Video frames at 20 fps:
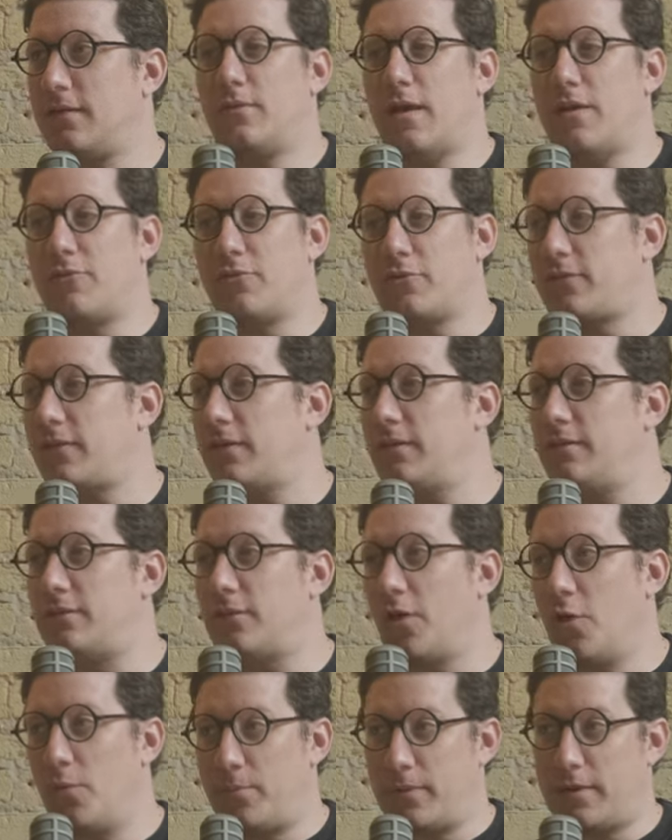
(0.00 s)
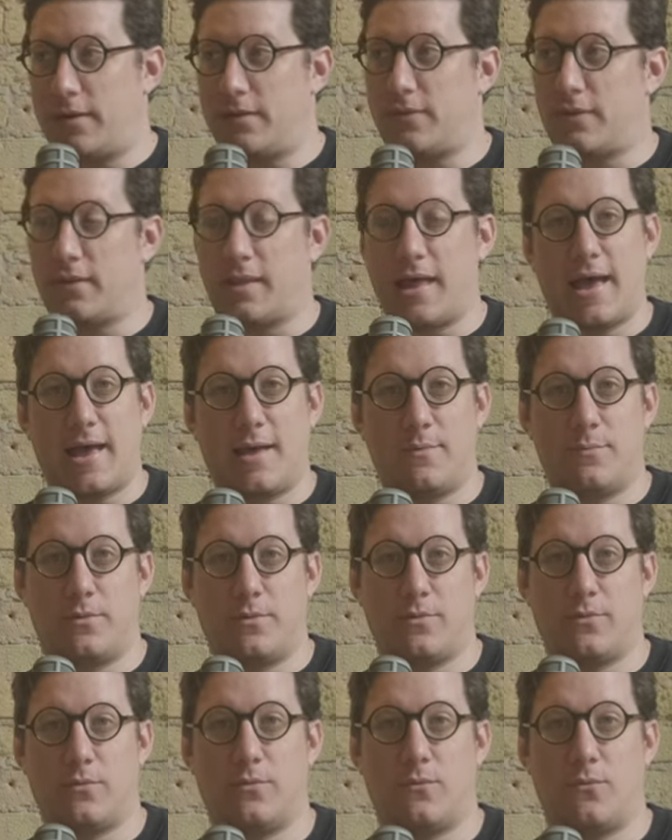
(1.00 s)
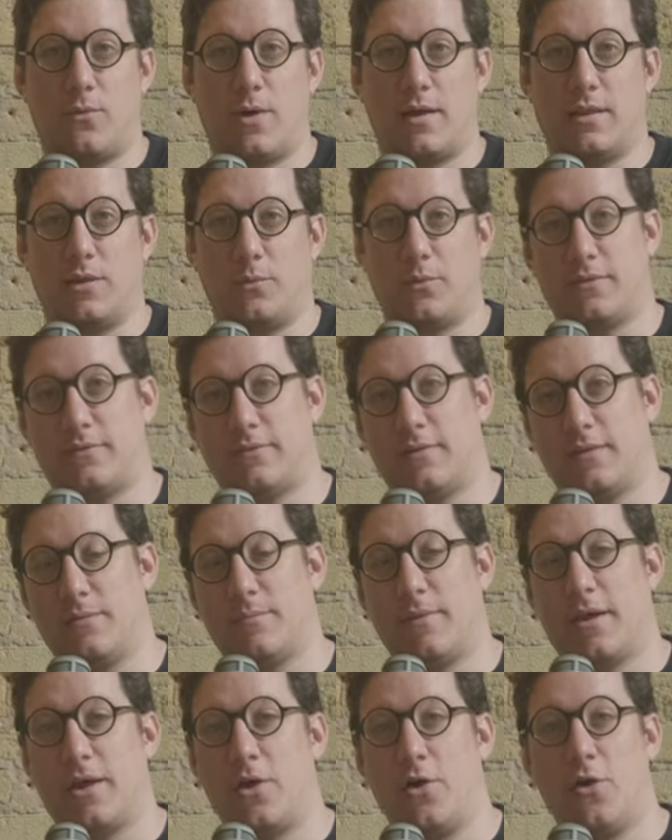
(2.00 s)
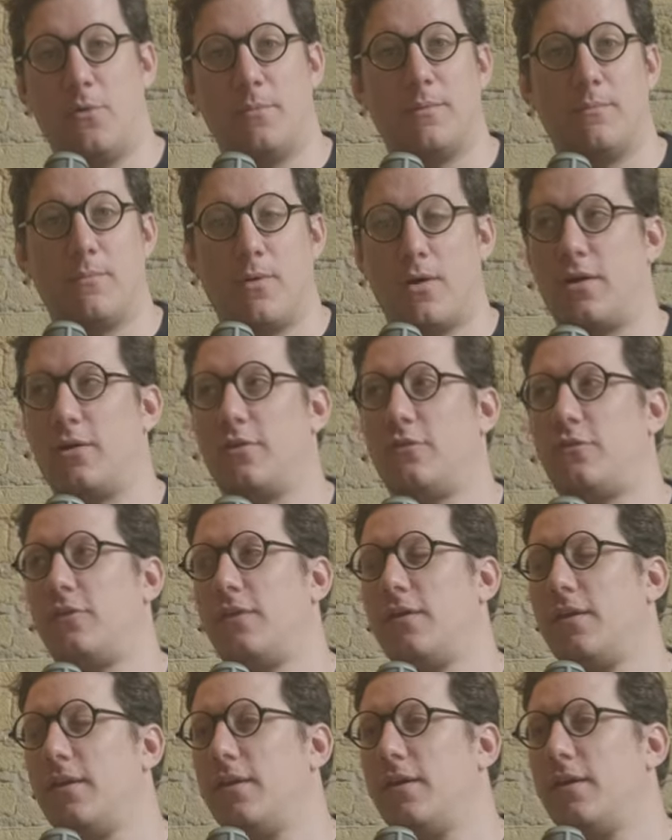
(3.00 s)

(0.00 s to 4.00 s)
ever since opening the lab while I was still in my home in March.